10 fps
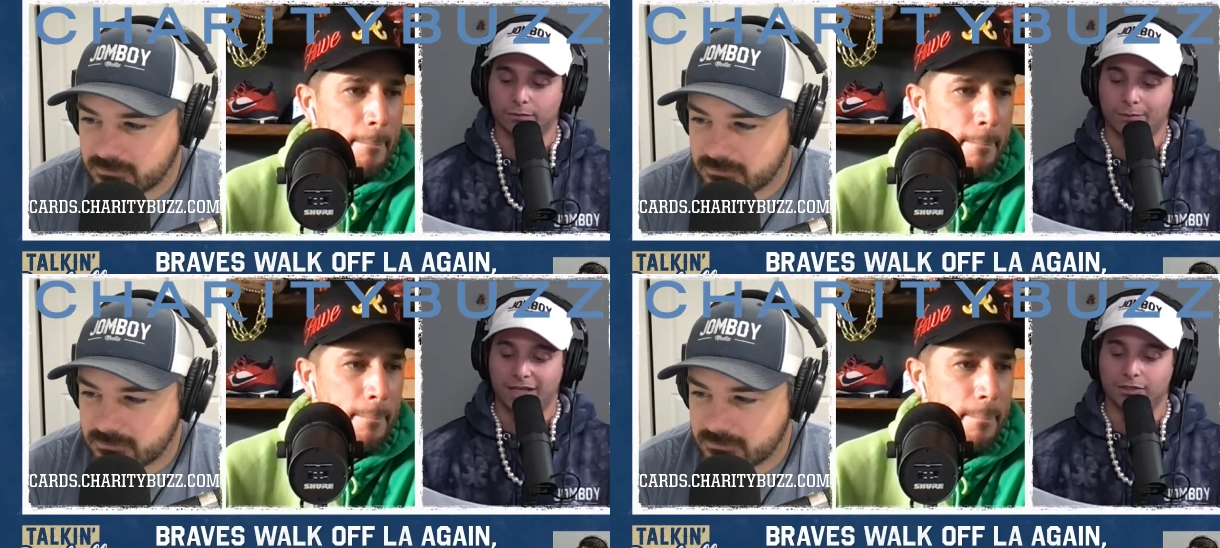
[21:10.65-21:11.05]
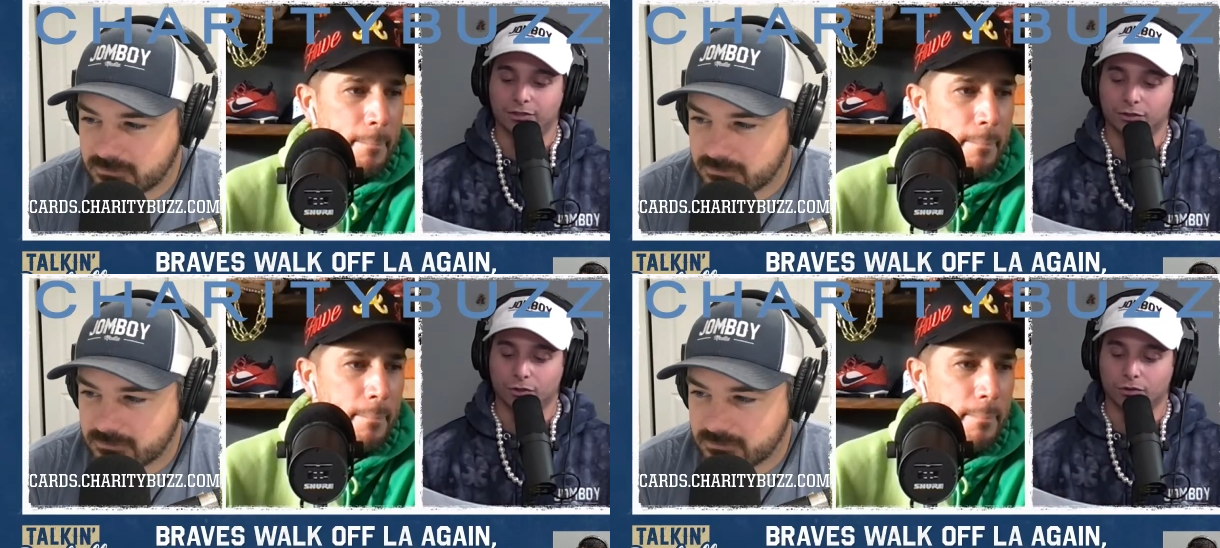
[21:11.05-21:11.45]

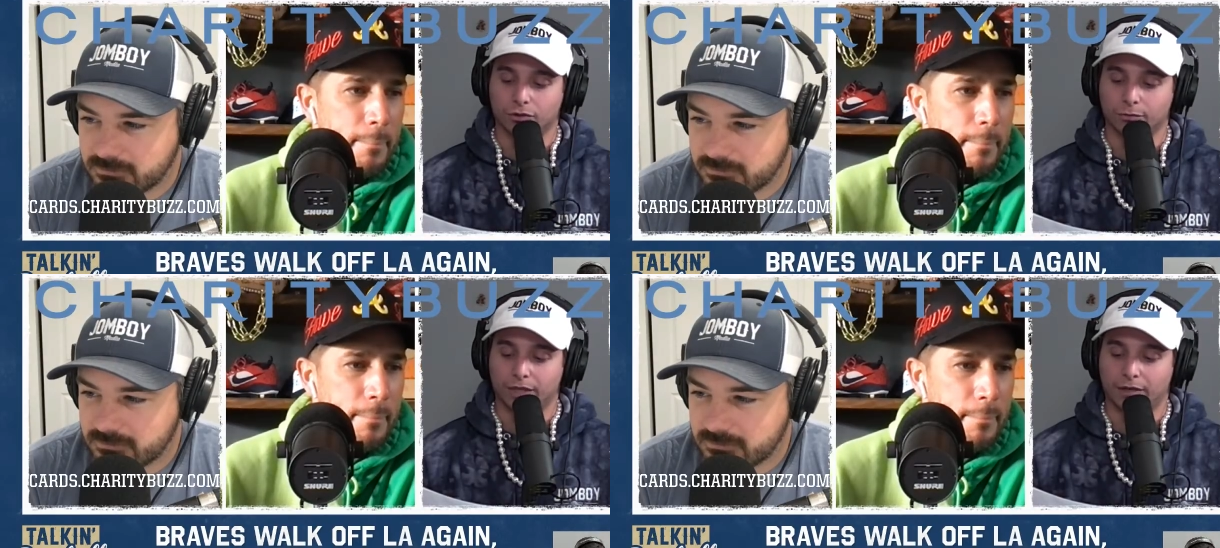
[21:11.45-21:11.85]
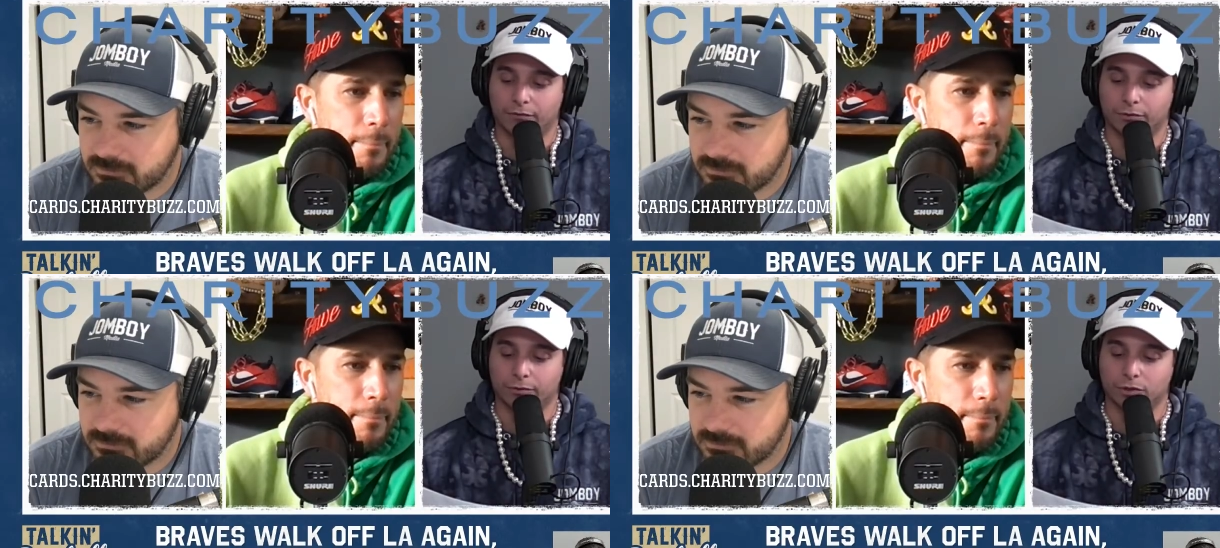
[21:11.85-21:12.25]
Speaker 1: major social
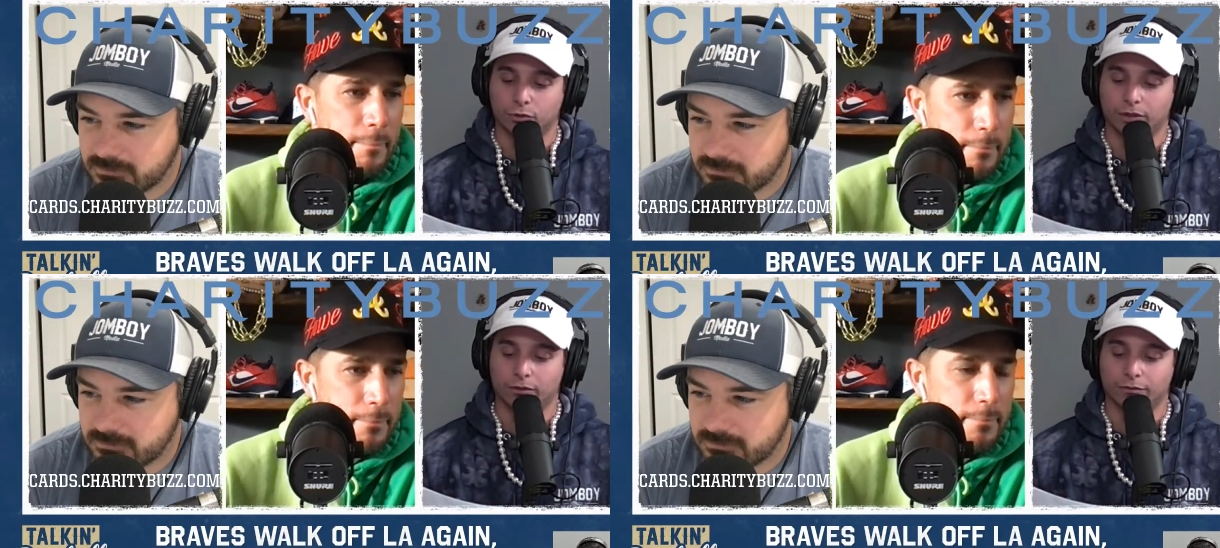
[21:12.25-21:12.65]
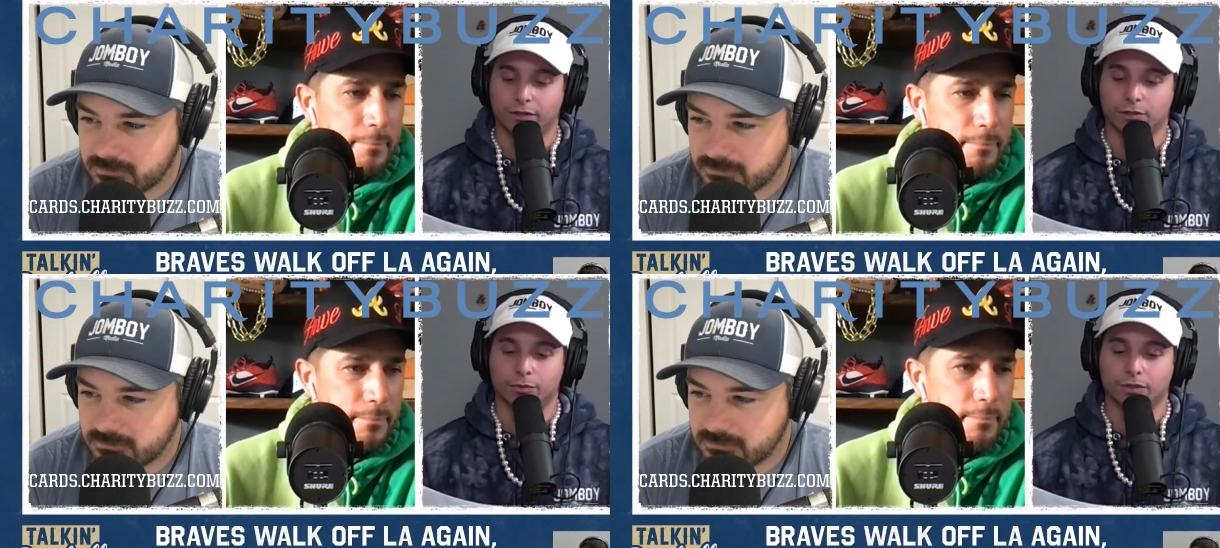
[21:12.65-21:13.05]
platforms Twitter,
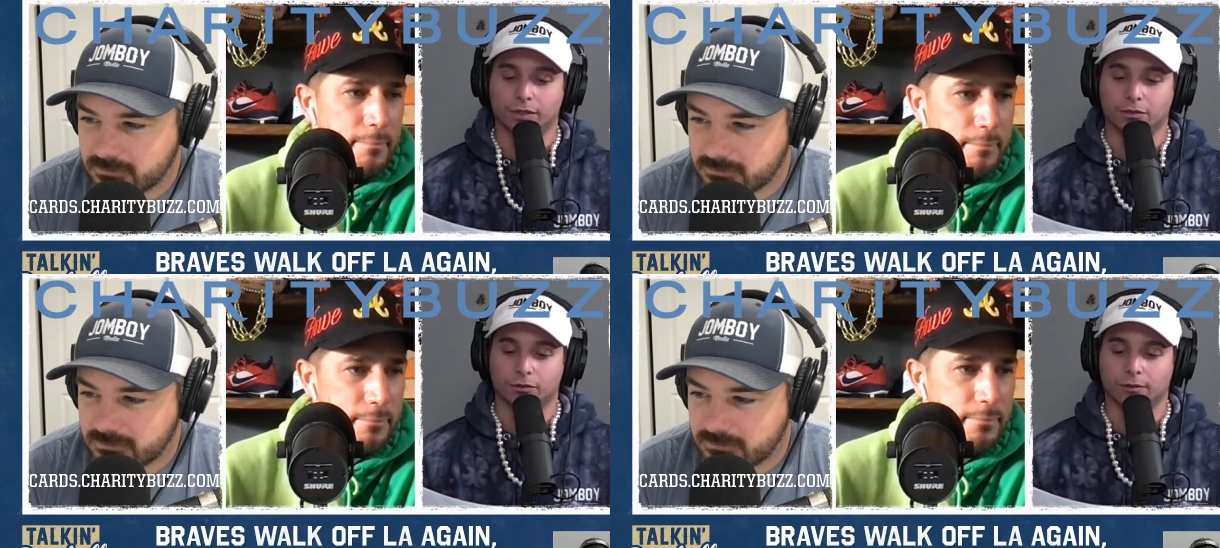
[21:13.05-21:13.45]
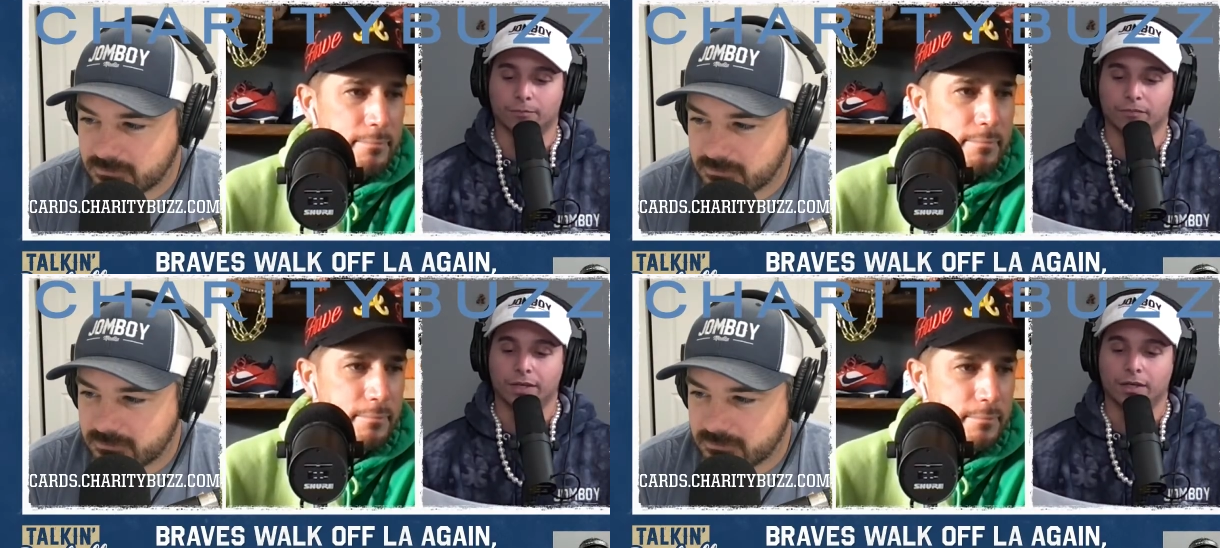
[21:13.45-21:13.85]
Facebook, Instagram.